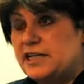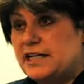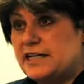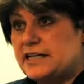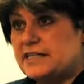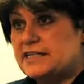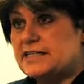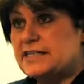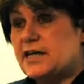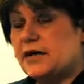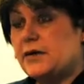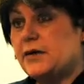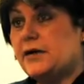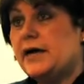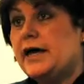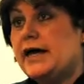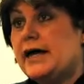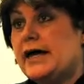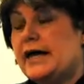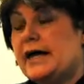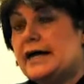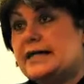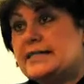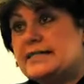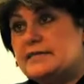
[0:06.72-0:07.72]
years, so
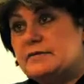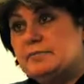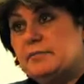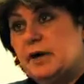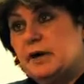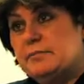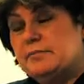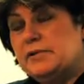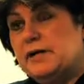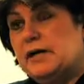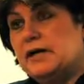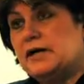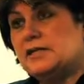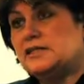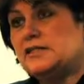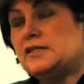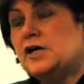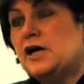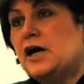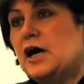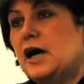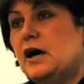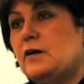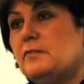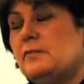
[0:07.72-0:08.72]
it's in my blood.
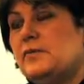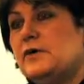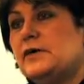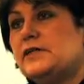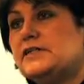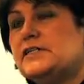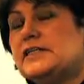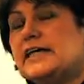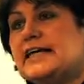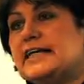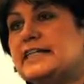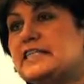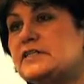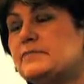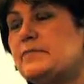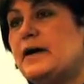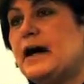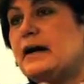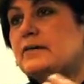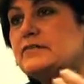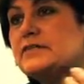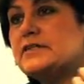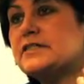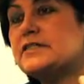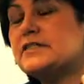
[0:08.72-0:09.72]
But it's
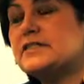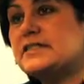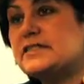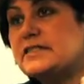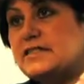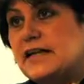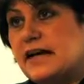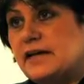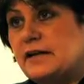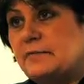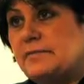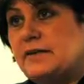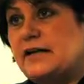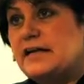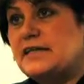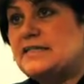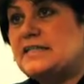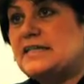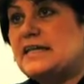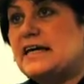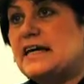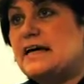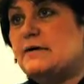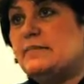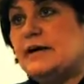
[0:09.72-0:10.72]
about
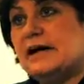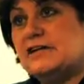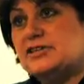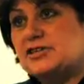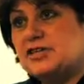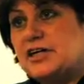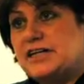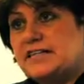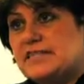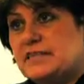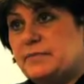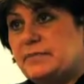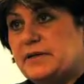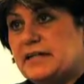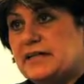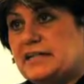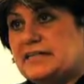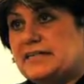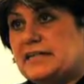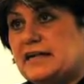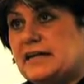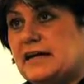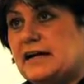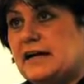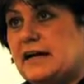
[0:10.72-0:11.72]
sustainability, about
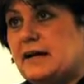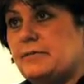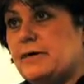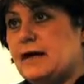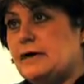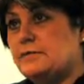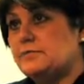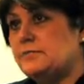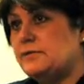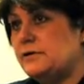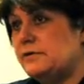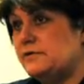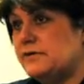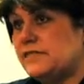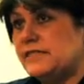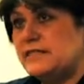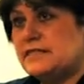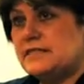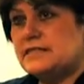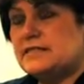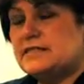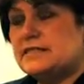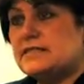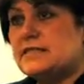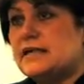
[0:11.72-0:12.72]
traceability, about
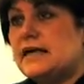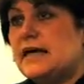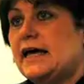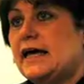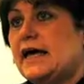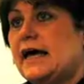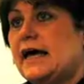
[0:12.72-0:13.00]
provenance.